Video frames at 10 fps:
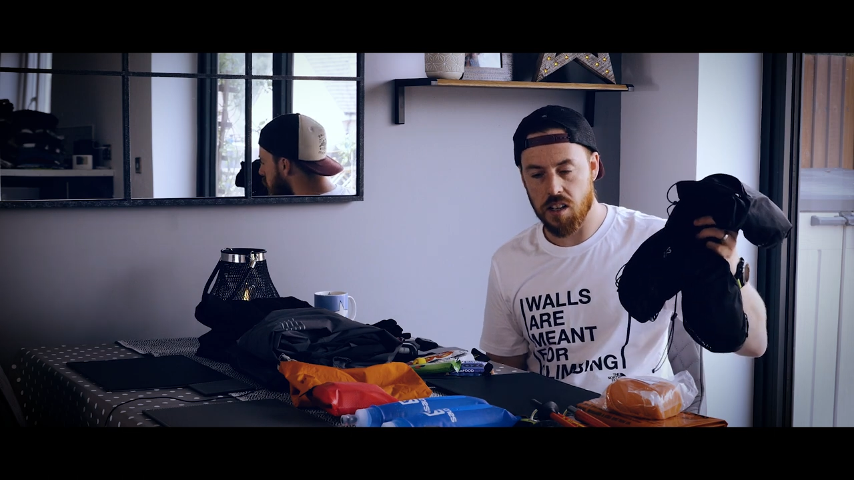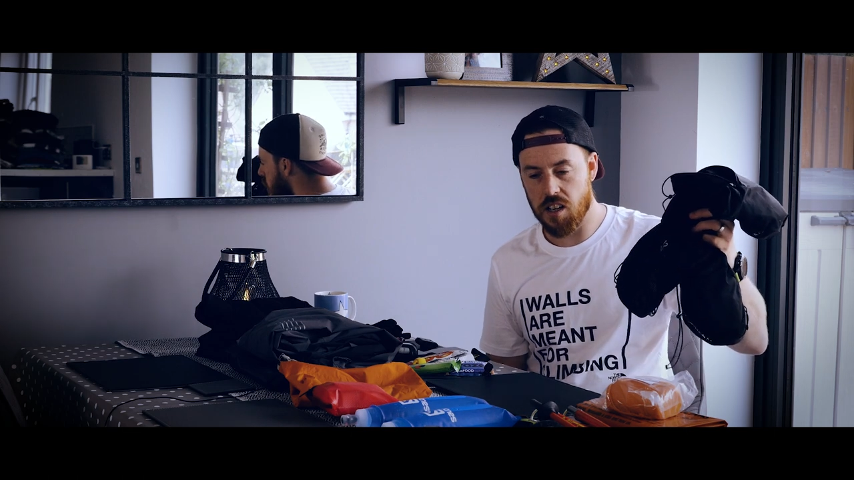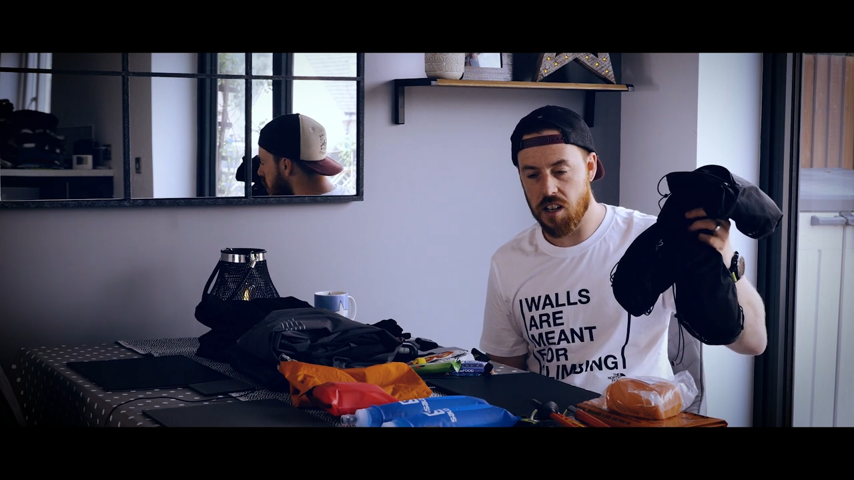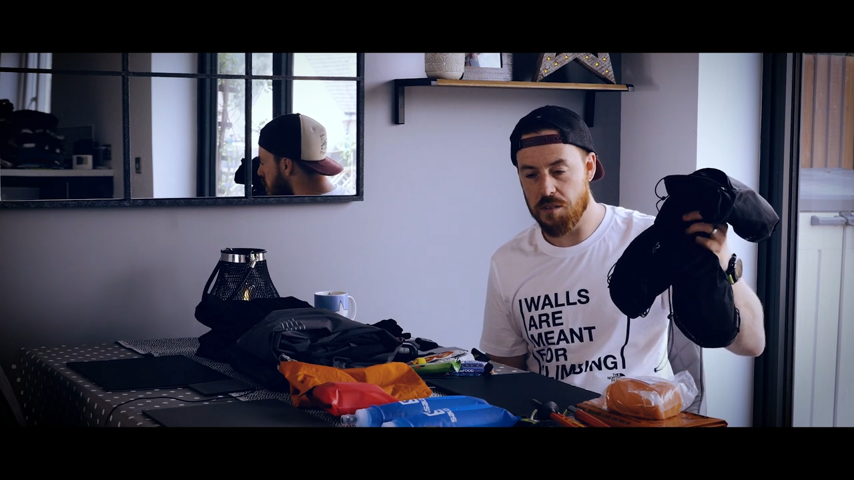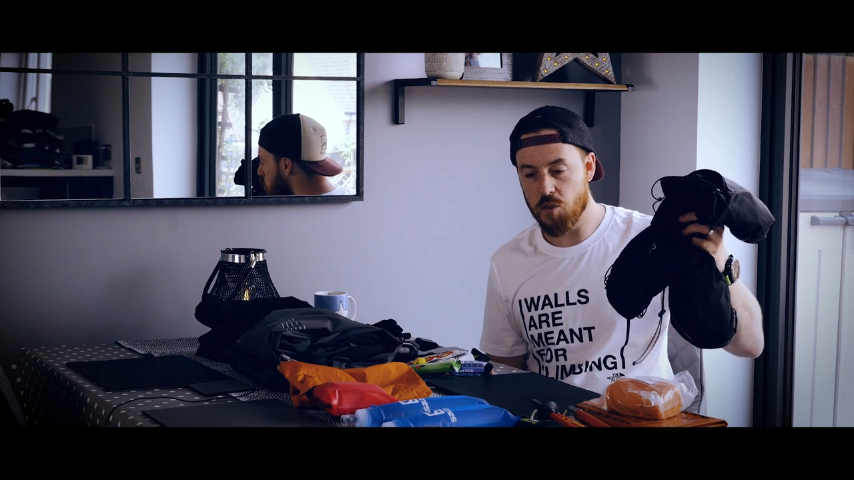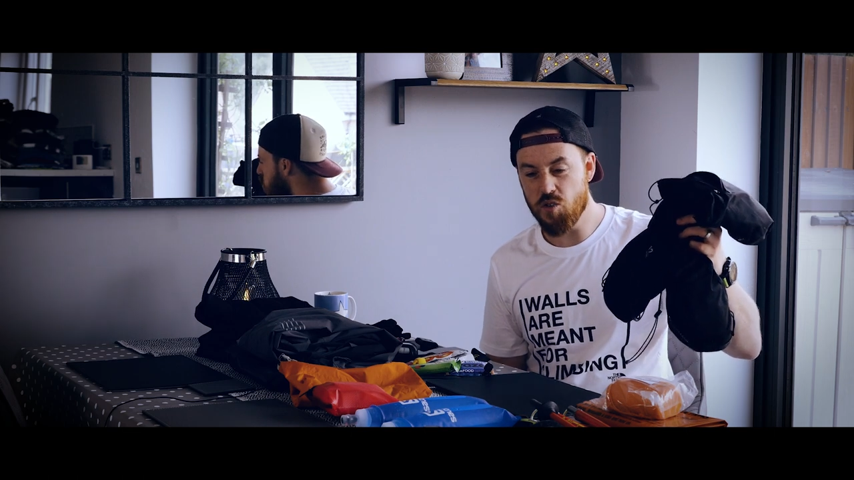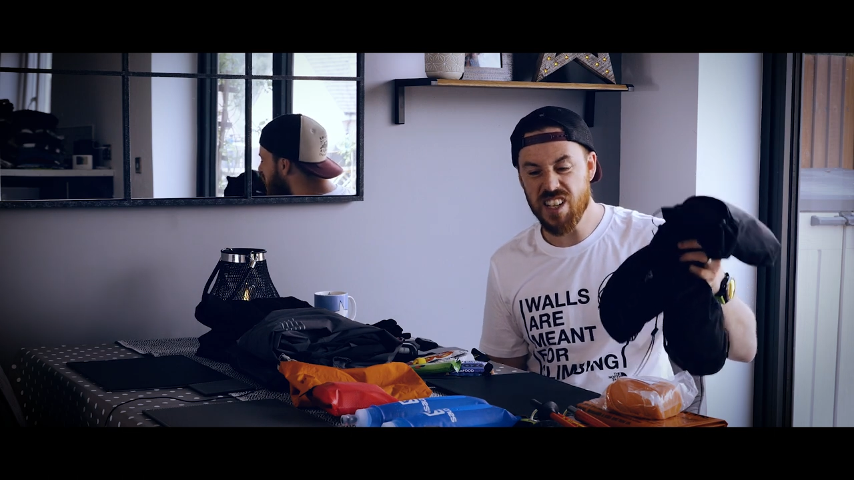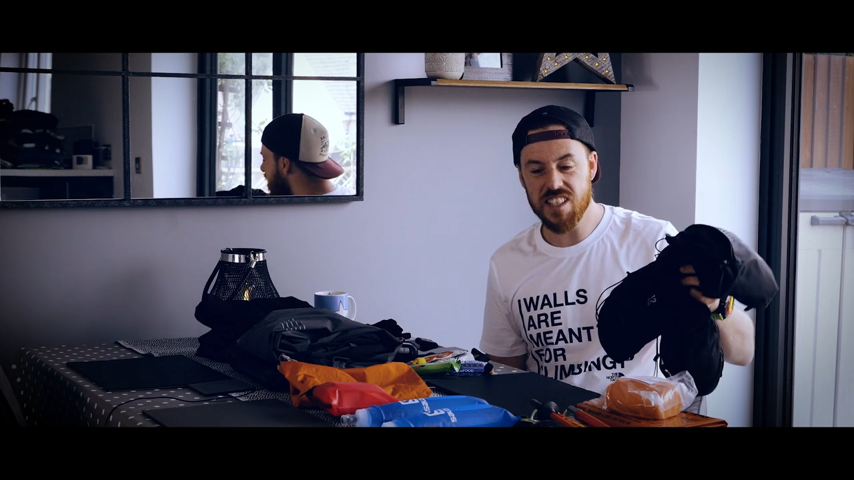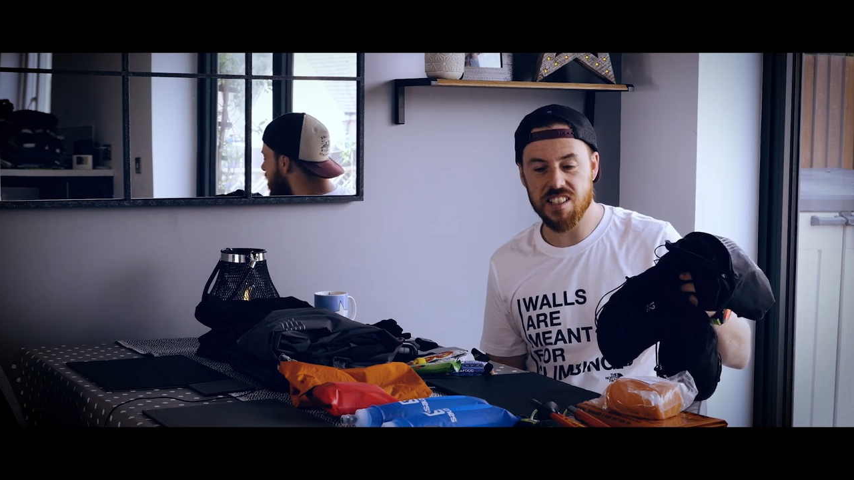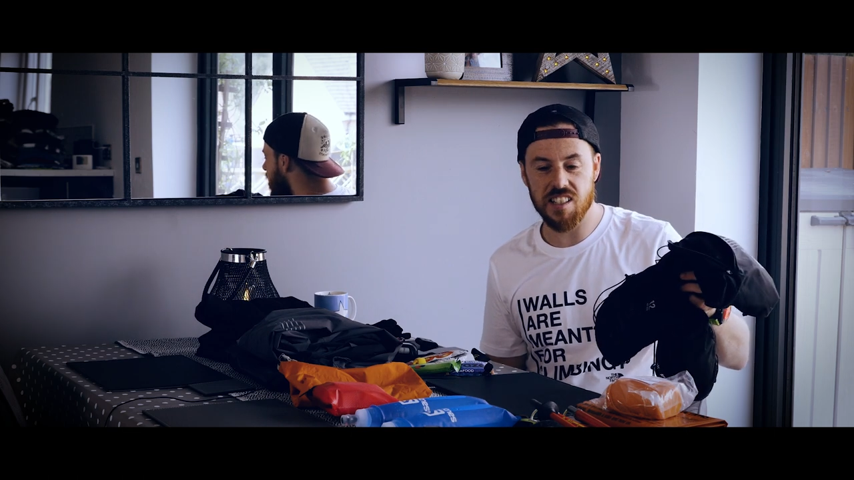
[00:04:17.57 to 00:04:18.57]
Uh, the
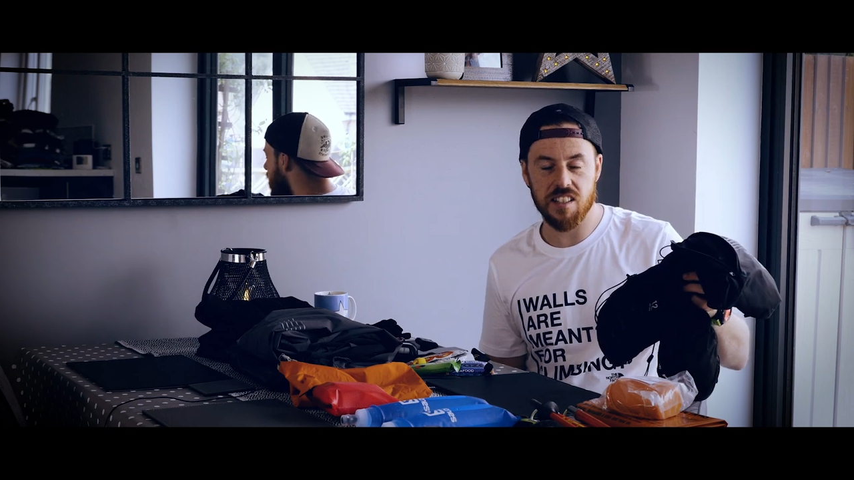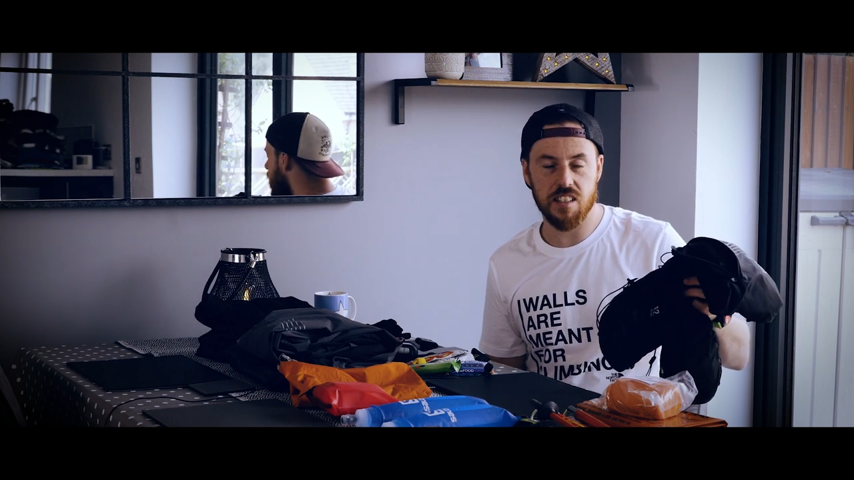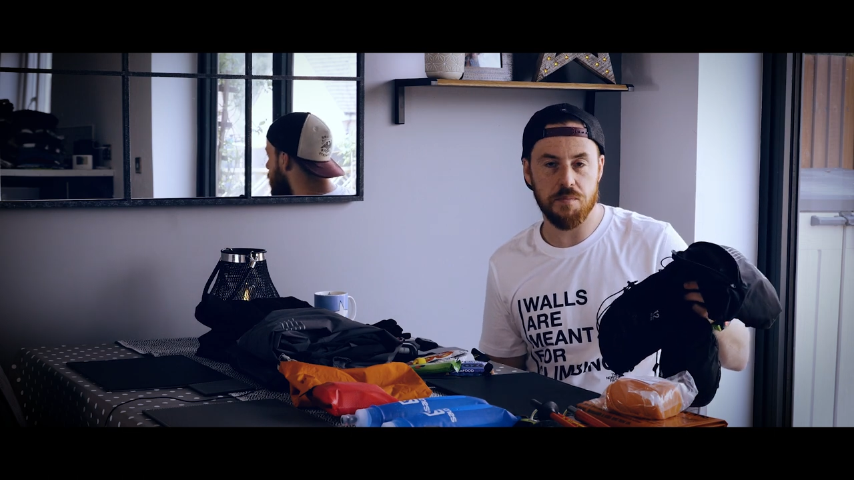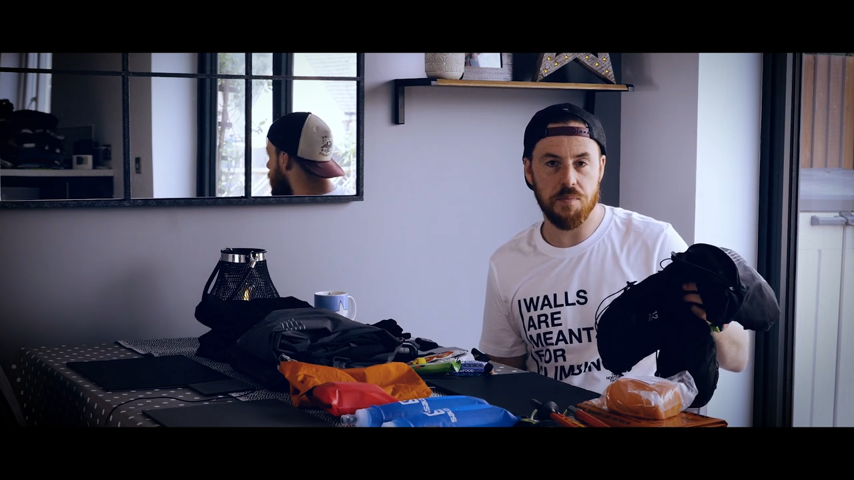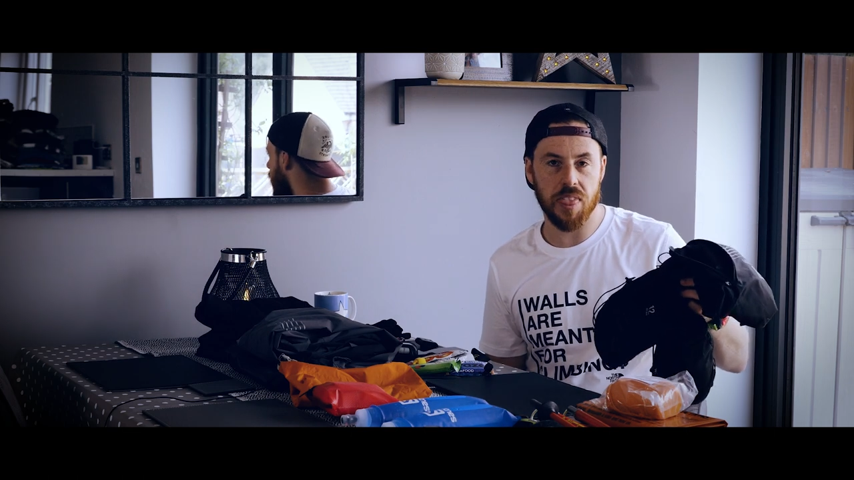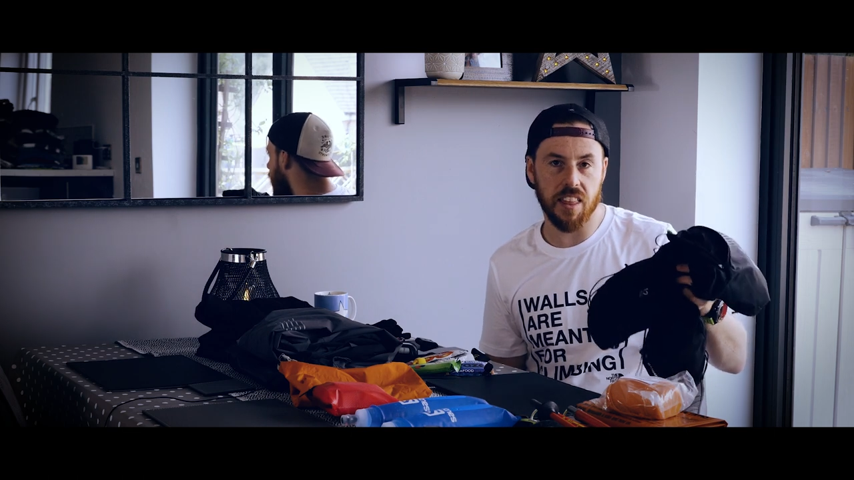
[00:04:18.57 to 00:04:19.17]
reason